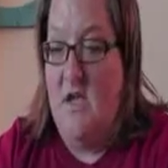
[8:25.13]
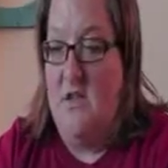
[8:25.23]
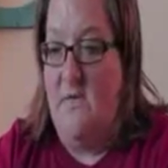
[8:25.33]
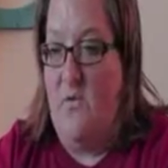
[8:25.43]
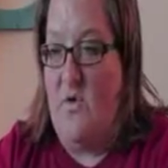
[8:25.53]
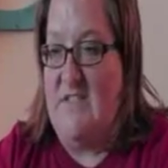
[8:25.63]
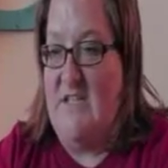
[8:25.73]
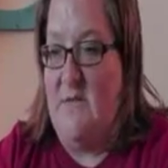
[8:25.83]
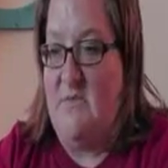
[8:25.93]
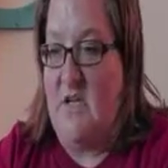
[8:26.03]
The voice
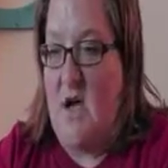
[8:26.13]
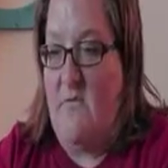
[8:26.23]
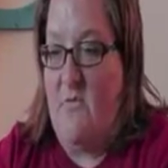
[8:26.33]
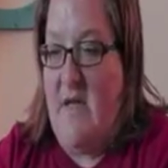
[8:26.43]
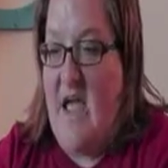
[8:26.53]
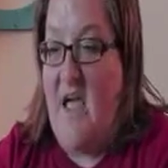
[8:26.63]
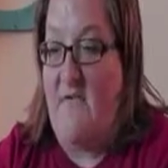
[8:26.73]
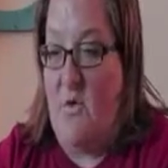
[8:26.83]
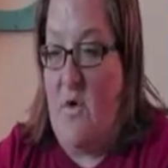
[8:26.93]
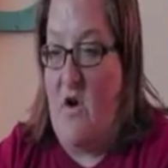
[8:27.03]
seemed to come from
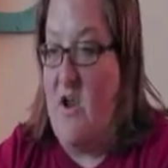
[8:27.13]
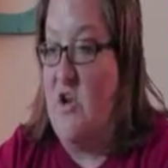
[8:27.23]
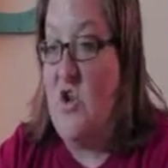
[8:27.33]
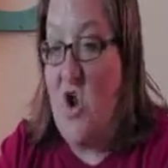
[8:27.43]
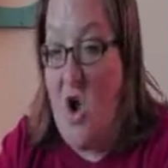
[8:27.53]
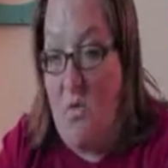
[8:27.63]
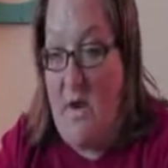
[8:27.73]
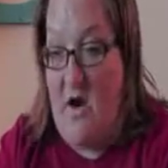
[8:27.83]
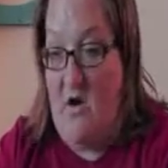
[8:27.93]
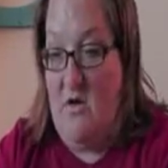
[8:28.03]
everywhere and
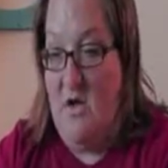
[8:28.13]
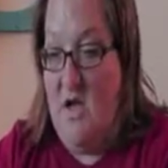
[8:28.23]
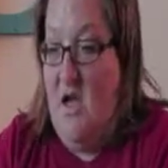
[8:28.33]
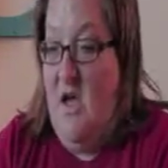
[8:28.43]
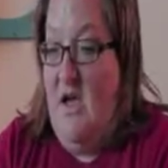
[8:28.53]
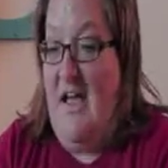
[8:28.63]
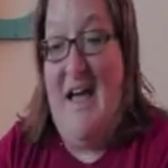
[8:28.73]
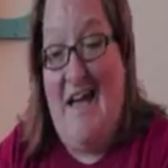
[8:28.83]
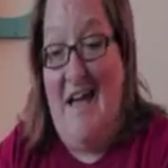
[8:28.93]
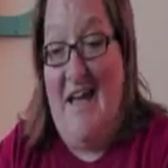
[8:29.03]
nowhere.
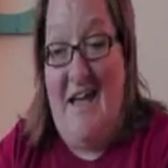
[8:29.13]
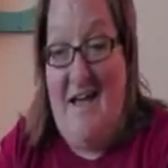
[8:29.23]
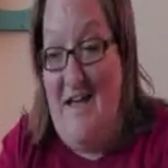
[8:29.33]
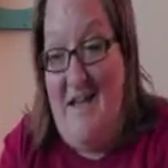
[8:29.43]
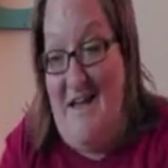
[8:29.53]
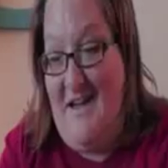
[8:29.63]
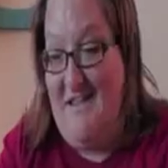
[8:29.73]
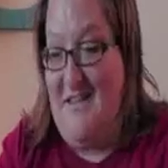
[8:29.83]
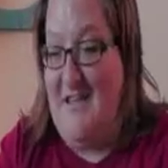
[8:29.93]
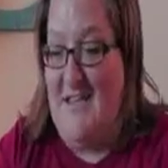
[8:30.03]
"Ah!"
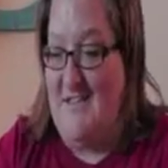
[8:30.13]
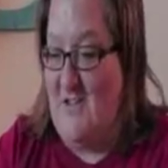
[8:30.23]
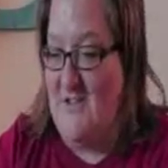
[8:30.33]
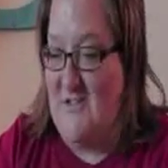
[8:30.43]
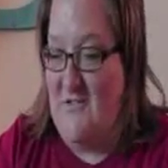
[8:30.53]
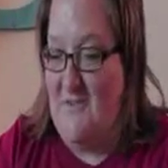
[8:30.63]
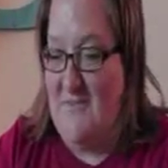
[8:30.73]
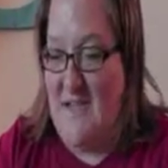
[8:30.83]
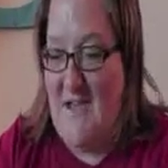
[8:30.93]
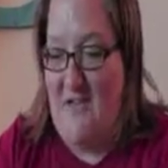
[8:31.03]
the kids all screamed
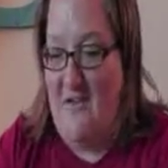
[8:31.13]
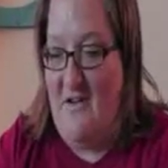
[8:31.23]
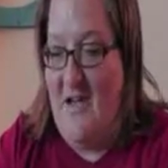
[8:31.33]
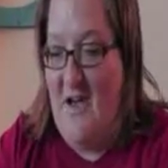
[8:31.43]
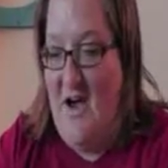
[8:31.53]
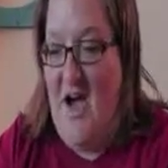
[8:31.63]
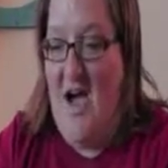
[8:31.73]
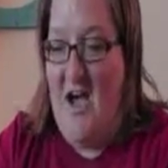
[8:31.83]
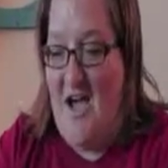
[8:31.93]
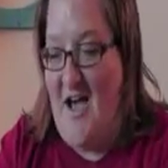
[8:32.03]
together.
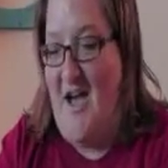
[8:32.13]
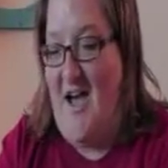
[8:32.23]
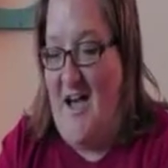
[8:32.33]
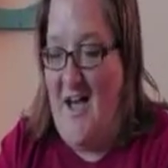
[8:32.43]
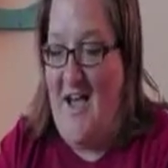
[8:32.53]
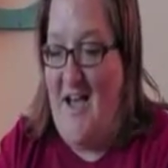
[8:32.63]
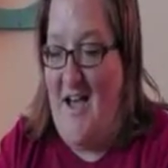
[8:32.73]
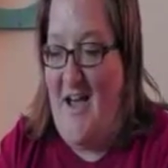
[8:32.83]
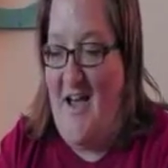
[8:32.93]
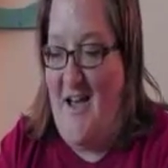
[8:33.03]
"Ha, ha,
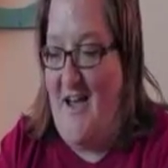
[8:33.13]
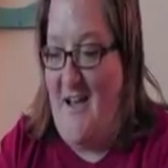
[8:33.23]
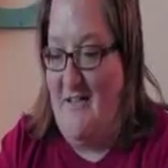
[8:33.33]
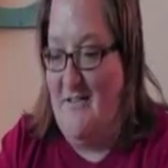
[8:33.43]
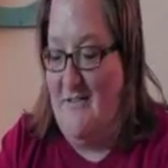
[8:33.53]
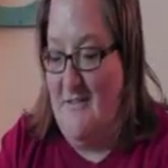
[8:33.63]
ha!"